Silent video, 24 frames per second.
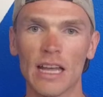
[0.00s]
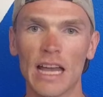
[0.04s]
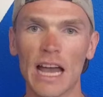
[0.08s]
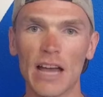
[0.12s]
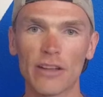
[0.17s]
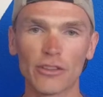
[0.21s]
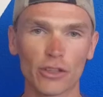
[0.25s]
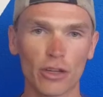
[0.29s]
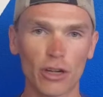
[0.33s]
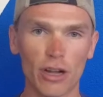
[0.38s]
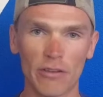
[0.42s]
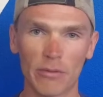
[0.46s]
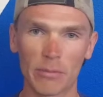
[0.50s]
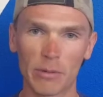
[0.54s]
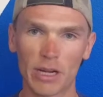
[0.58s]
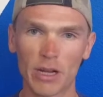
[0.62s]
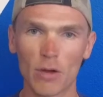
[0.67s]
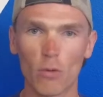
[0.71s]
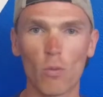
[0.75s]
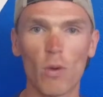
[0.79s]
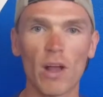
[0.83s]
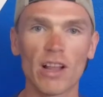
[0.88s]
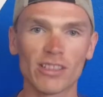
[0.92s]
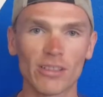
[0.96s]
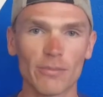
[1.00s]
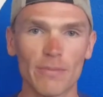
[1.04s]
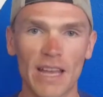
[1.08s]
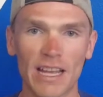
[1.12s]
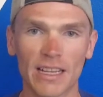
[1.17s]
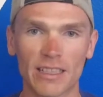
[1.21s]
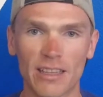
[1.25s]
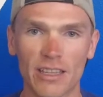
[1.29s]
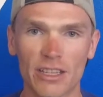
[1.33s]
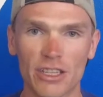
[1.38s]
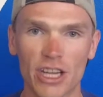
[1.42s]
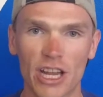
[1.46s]
How's it going, everybody? Welcome
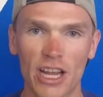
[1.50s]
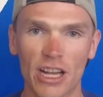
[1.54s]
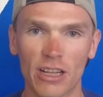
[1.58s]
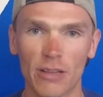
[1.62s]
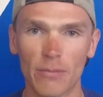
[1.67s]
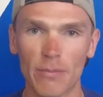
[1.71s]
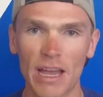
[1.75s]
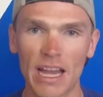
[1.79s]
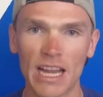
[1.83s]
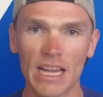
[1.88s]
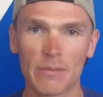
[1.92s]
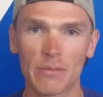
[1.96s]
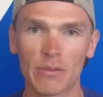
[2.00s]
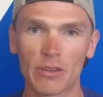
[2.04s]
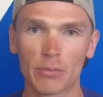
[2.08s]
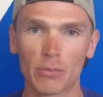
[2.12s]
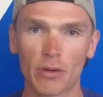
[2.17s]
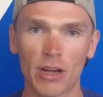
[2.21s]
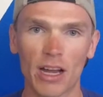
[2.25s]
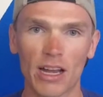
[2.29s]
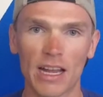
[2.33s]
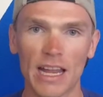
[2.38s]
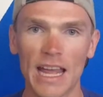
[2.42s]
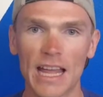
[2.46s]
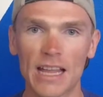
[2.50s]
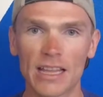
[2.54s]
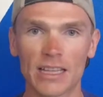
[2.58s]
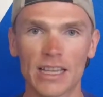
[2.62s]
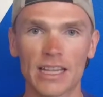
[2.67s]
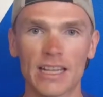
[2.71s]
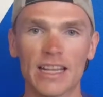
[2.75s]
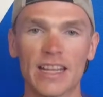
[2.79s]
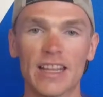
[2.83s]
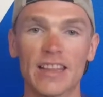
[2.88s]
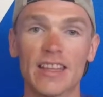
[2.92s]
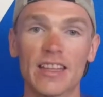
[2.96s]
back to the channel. My name is Brian
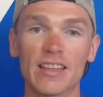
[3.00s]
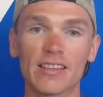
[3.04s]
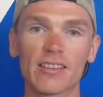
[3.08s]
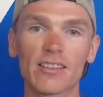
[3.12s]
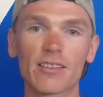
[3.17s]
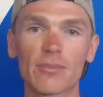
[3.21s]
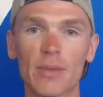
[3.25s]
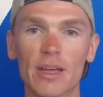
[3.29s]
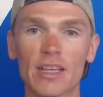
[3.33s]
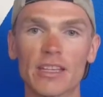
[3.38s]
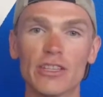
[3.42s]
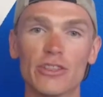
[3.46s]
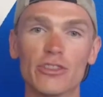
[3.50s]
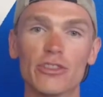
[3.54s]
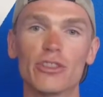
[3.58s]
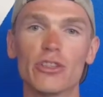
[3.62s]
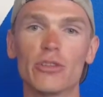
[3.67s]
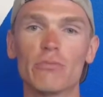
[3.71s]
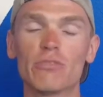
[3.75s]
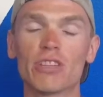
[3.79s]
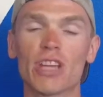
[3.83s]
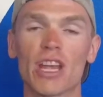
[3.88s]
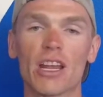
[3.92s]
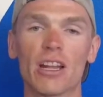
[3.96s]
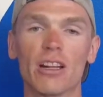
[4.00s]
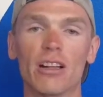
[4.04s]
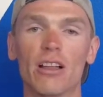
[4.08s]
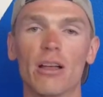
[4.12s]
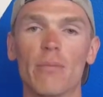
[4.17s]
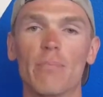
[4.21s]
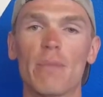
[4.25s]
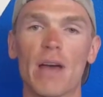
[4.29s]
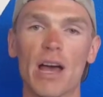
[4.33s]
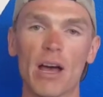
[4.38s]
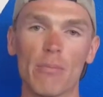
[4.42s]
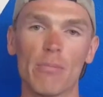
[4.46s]
Halligan, and this is my YouTube channel
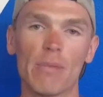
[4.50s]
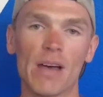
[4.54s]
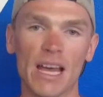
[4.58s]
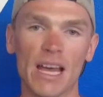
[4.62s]
about